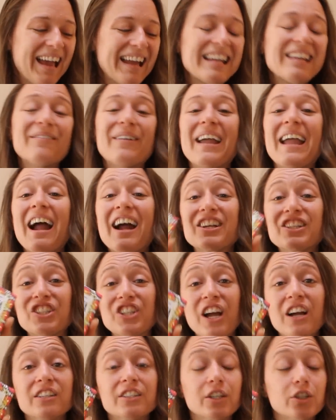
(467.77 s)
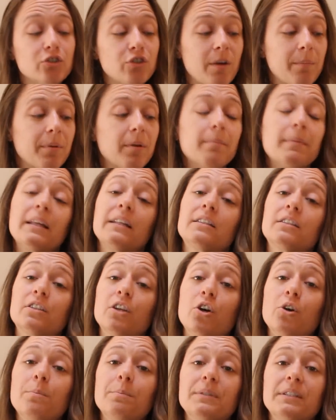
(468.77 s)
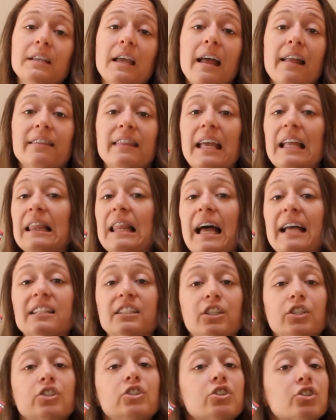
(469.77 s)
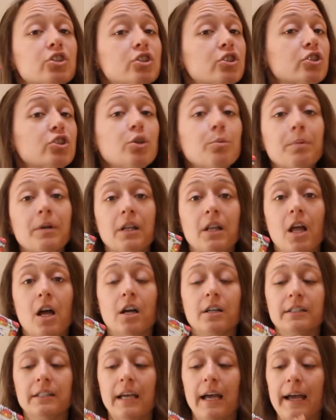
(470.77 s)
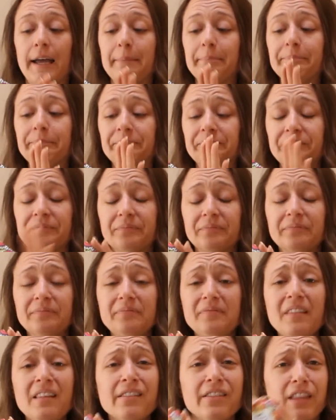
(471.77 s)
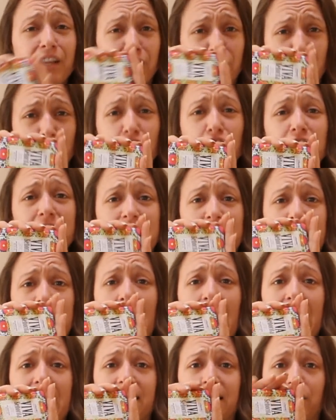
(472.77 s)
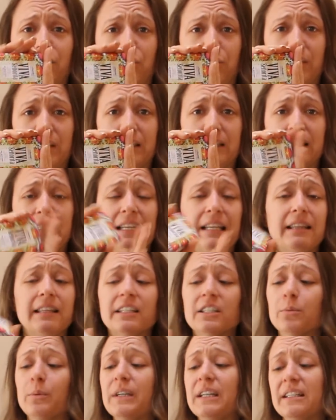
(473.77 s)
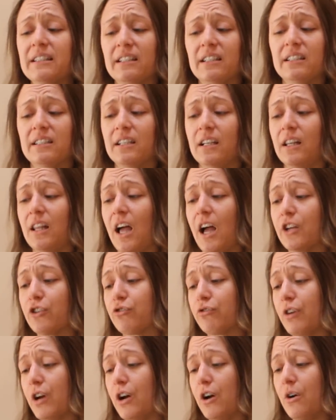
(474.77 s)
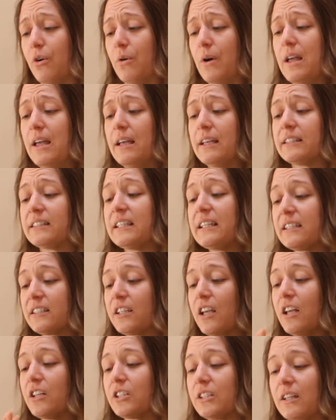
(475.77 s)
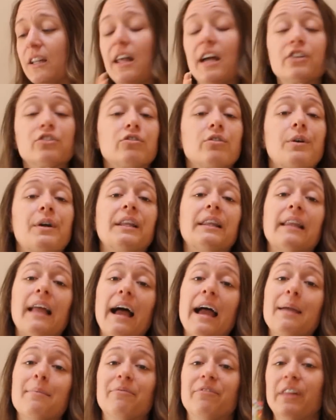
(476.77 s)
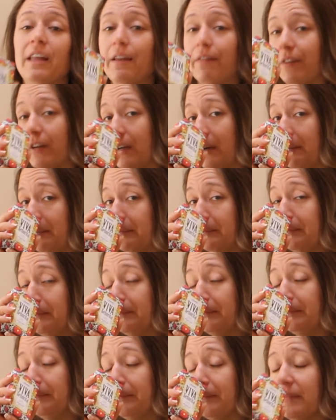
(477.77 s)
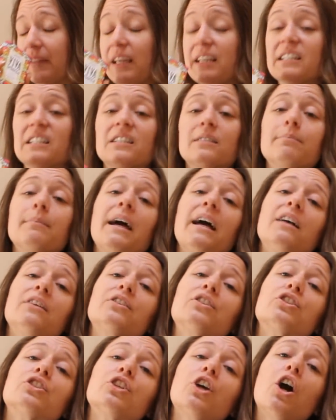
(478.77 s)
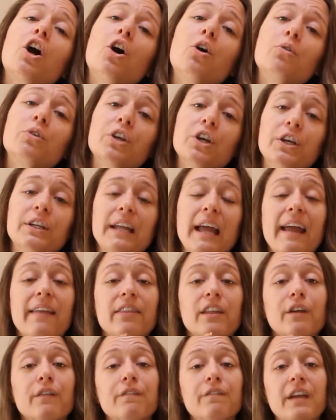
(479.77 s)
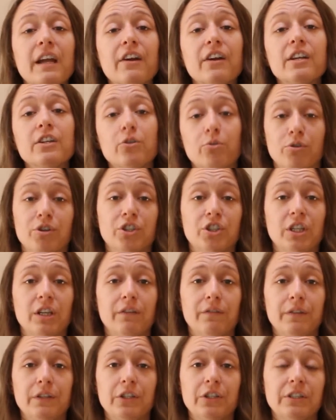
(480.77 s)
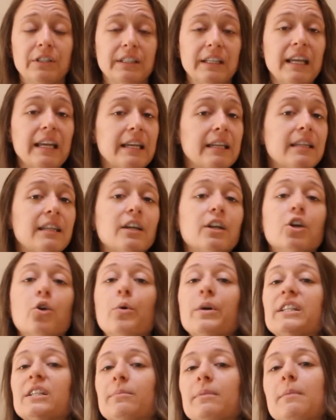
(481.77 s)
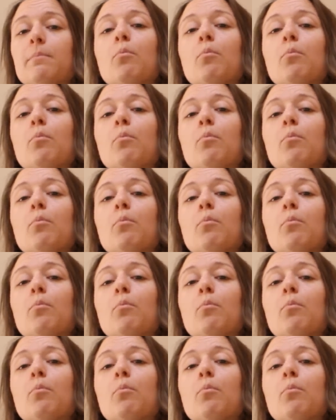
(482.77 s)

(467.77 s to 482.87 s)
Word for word: anyway, our chunks are triple milled soaps. They last a super long time. They're good size, as you can see. This one is a cilantro, sea salt, cilantro, and lime flavor. They smell so good and they're very nourishing for your skin. They're going to be